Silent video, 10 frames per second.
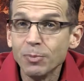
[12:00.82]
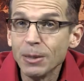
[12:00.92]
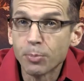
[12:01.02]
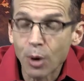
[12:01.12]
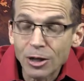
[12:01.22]

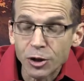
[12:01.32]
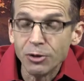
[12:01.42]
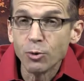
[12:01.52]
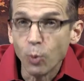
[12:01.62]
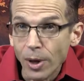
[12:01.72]

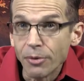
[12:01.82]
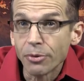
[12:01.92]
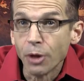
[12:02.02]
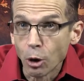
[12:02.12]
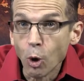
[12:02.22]
present with
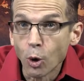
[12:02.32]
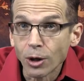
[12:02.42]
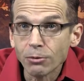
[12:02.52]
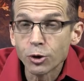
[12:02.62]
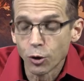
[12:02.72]
the
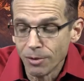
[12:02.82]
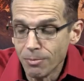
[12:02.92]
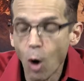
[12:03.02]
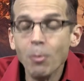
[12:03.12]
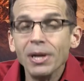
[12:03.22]
Lord. So the
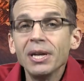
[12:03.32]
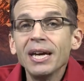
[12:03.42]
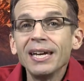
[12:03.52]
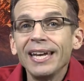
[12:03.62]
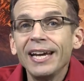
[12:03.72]
moment
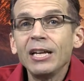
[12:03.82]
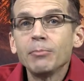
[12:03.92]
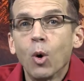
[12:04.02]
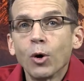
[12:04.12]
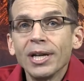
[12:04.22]
any
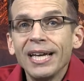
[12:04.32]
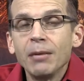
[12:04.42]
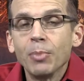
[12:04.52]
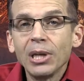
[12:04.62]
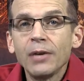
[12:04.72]
born again
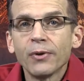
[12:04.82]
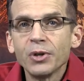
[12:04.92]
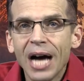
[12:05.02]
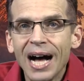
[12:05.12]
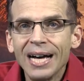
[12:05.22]
believer
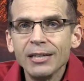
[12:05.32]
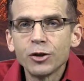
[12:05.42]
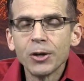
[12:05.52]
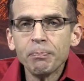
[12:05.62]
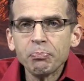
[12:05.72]

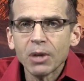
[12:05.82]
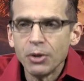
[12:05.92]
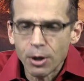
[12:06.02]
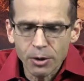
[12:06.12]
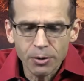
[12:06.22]
dies,
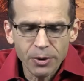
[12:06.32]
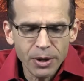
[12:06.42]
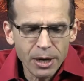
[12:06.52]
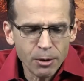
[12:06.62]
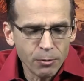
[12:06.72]
their
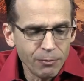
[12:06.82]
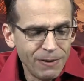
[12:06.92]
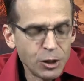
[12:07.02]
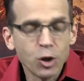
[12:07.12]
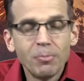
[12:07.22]
their
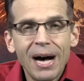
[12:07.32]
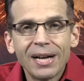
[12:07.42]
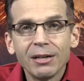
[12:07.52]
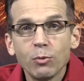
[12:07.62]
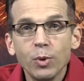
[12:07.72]
physical
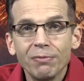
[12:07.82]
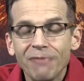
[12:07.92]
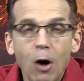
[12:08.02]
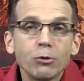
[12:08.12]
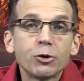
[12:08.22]
body would
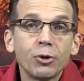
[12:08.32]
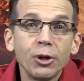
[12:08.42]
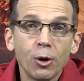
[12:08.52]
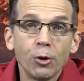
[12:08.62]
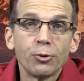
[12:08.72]
fall to the
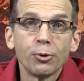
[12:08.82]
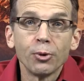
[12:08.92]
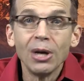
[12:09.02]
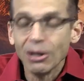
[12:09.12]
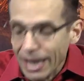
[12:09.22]
earth or
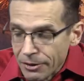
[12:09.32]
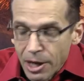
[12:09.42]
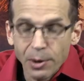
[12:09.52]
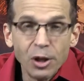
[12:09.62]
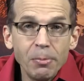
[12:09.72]
lay
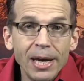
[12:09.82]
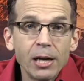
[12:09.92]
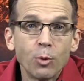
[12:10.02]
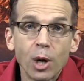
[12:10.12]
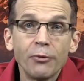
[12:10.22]
there in the bed or
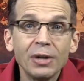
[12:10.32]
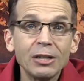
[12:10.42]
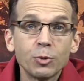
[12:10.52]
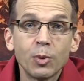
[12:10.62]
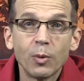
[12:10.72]
wherever it is
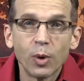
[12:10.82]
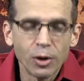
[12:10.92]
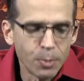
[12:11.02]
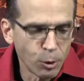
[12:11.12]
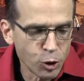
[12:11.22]
where the
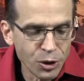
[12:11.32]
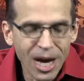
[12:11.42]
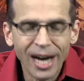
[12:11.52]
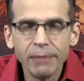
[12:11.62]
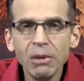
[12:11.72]
person
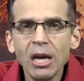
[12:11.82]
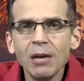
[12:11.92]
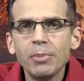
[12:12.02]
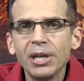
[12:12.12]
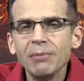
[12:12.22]
died
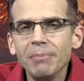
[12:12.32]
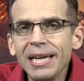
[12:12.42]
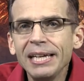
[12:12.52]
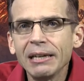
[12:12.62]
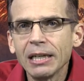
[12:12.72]
but
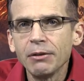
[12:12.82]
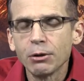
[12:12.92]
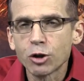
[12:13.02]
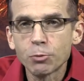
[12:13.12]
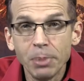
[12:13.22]
immediately their
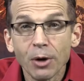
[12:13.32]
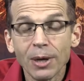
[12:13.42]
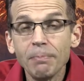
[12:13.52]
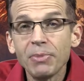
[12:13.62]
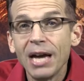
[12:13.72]

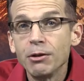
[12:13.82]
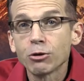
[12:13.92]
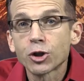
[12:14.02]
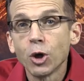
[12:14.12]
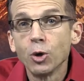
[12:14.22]
spirit and their
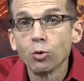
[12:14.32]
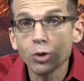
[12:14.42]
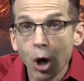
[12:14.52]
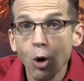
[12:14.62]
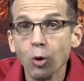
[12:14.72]
soul
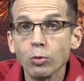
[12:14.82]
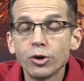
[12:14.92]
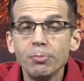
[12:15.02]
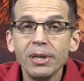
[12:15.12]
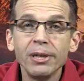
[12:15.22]
go to
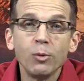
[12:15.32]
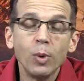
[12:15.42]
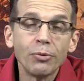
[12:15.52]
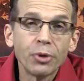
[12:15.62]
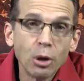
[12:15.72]
be
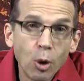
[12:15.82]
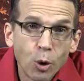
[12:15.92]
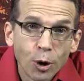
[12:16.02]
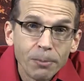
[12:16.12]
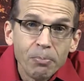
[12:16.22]
with the
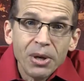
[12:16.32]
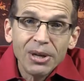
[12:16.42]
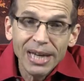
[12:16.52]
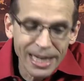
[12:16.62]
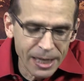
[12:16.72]
lord
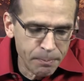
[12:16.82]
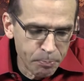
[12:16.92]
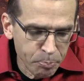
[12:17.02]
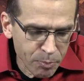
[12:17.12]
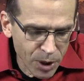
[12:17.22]
in
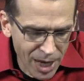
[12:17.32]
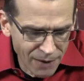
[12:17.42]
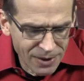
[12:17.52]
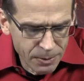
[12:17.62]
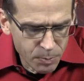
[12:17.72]

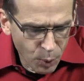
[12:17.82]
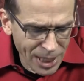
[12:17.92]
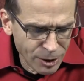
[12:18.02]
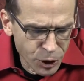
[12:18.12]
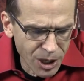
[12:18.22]
heaven
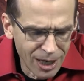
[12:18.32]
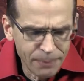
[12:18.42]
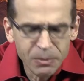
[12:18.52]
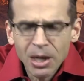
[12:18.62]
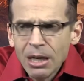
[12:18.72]
praise god
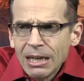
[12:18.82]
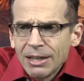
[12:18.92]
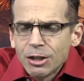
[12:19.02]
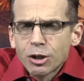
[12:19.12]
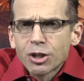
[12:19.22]

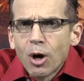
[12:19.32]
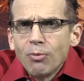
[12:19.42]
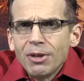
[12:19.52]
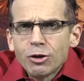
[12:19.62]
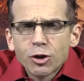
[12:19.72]
this is all
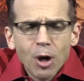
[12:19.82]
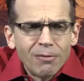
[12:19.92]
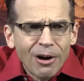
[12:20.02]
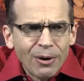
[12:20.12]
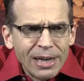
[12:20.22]
this is all
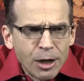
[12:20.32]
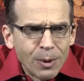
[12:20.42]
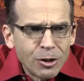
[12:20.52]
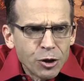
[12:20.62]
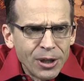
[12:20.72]
very
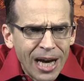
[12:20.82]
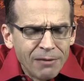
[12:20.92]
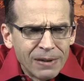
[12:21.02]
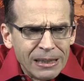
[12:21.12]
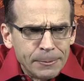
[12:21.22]
interesting i've
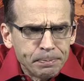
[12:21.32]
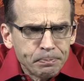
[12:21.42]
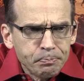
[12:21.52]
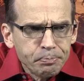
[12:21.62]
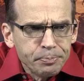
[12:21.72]
um
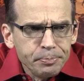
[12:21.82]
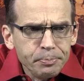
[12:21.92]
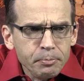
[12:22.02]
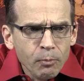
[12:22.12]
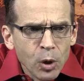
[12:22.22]

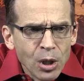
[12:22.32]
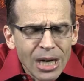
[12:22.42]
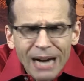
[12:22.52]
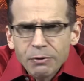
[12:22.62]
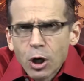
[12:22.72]

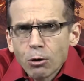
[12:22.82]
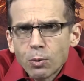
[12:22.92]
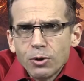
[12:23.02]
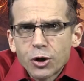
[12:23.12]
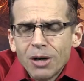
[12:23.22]
i've talked
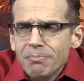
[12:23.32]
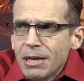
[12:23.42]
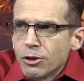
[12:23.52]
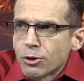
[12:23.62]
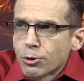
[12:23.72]
with some
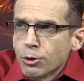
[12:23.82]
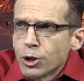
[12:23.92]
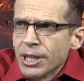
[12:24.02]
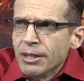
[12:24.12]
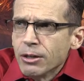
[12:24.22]
ministers
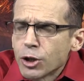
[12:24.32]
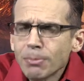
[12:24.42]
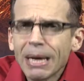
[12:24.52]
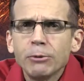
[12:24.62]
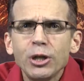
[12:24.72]
and uh,
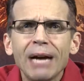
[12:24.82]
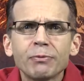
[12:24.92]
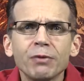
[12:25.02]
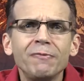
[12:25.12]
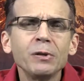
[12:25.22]
sometimes you have to
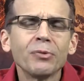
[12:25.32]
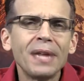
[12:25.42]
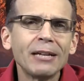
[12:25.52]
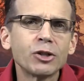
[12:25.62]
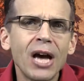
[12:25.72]
feel
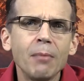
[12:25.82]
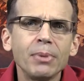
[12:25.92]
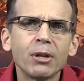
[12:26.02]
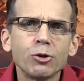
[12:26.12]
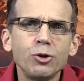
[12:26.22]
things out
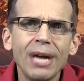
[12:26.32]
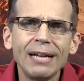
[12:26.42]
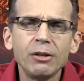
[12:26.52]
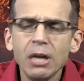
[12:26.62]
because you can't